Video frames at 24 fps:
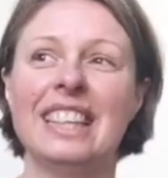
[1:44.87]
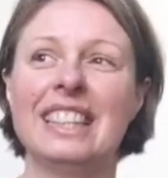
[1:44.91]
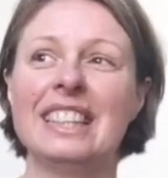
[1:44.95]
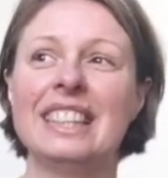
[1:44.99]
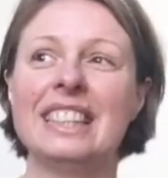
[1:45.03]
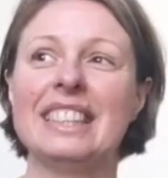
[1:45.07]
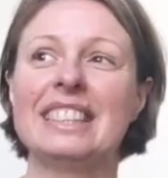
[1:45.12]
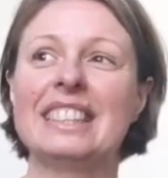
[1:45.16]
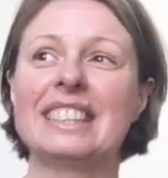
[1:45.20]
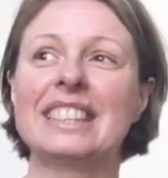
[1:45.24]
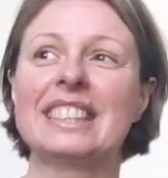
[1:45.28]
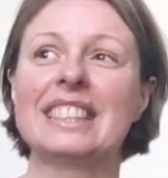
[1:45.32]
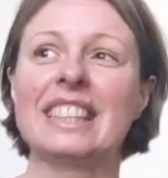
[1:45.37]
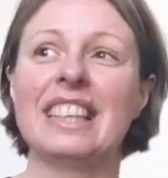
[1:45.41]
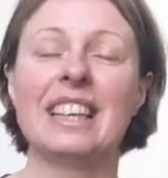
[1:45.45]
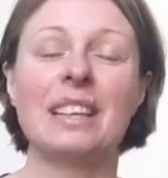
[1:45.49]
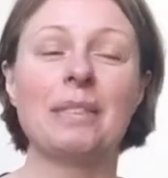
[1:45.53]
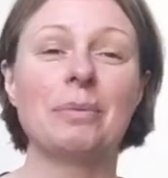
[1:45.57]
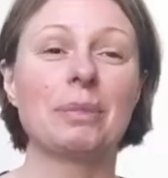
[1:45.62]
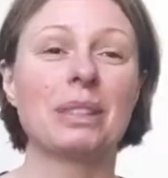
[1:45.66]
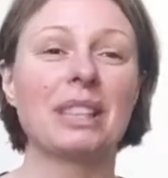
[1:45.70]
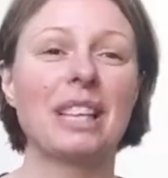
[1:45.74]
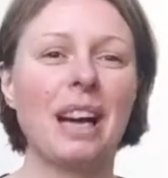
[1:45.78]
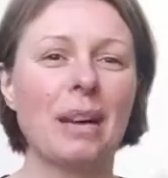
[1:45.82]
It
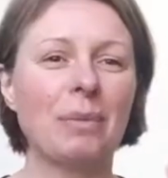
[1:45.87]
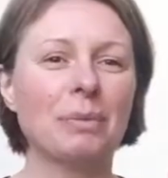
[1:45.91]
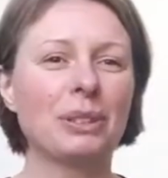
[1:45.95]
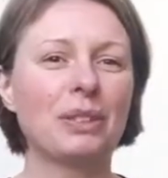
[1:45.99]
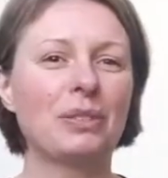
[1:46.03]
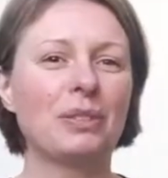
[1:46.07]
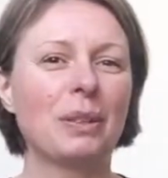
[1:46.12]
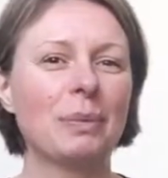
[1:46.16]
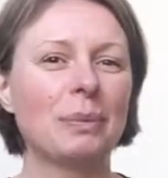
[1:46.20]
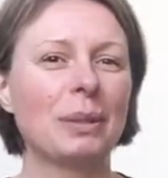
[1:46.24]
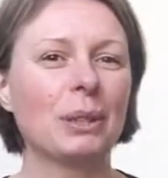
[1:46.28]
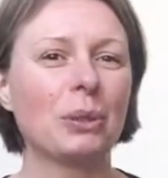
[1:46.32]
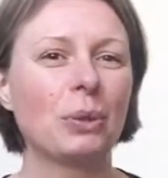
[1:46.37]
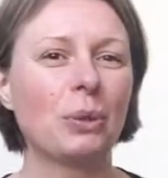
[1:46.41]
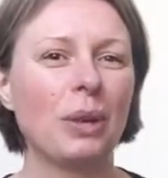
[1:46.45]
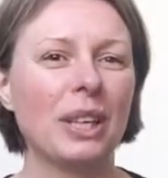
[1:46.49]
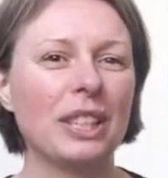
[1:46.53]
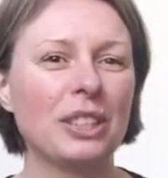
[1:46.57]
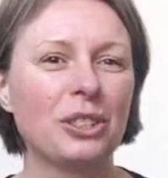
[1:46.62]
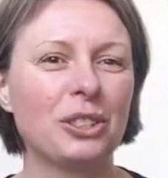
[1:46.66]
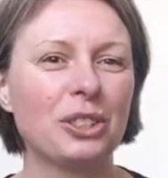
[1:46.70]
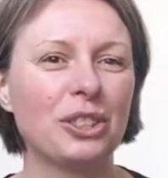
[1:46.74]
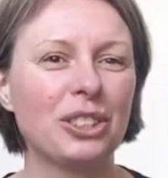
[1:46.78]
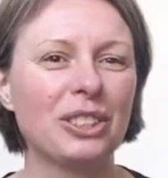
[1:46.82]
comes from a
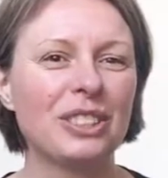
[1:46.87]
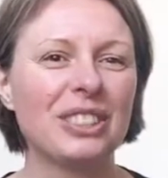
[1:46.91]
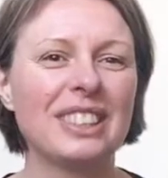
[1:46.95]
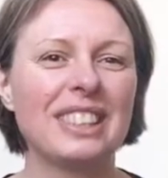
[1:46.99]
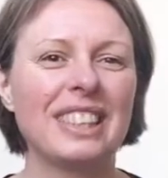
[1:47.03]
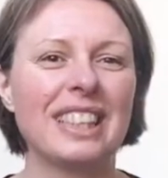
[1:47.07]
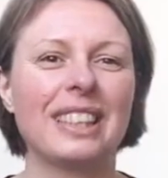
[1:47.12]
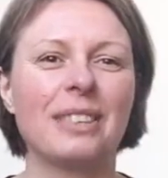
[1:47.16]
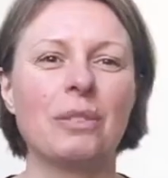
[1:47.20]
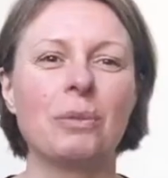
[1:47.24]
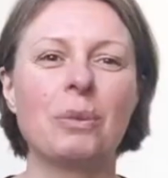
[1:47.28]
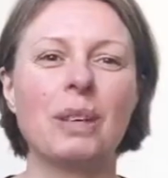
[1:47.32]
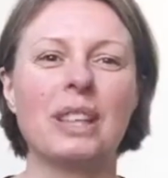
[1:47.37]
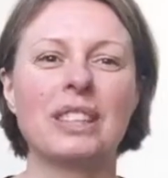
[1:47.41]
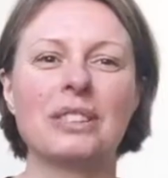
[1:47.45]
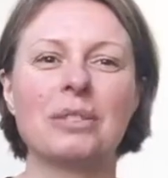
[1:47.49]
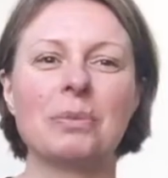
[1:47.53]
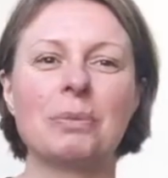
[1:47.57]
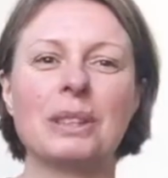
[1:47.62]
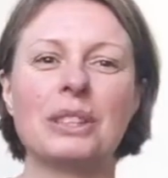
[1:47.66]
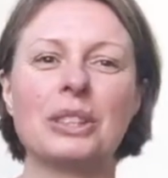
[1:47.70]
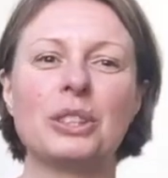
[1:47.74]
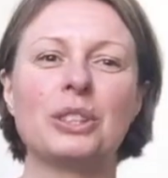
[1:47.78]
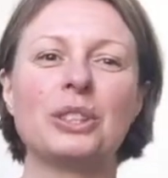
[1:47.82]
question that one
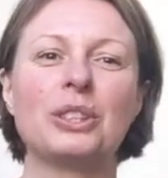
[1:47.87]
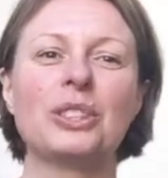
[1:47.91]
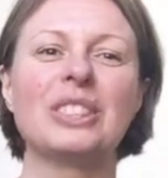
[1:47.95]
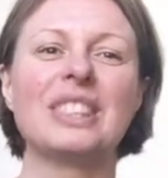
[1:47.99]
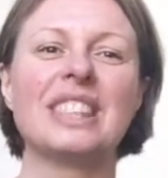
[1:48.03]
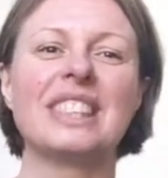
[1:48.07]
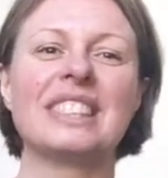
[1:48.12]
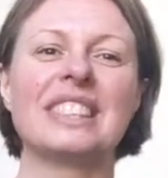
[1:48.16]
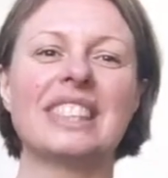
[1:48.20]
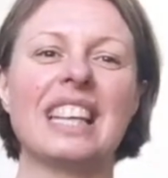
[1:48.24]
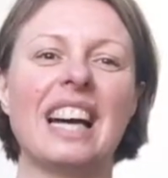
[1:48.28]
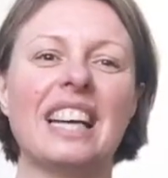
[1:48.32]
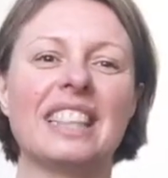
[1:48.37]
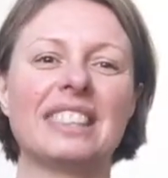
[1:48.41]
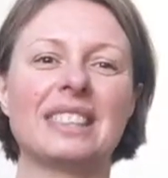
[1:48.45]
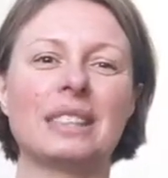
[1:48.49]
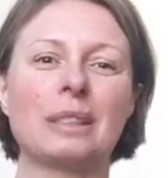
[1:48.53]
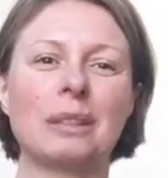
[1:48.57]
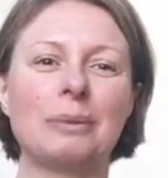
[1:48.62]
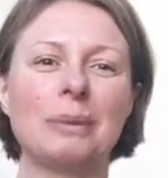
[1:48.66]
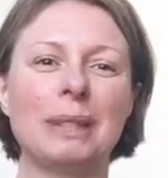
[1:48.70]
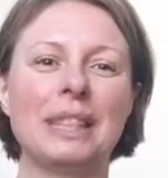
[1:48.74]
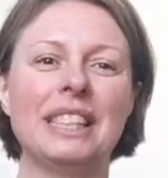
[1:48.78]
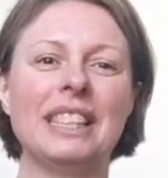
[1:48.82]
of my students
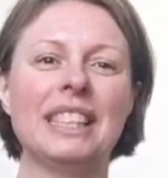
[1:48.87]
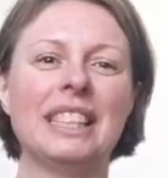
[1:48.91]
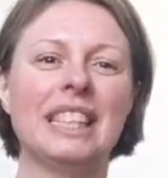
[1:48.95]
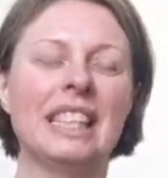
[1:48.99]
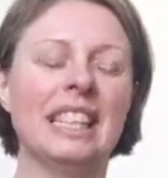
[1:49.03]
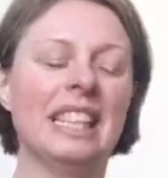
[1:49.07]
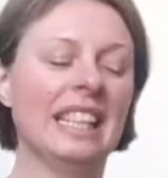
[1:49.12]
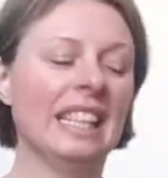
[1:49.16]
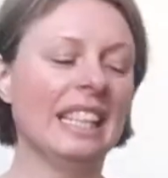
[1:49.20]
asked me.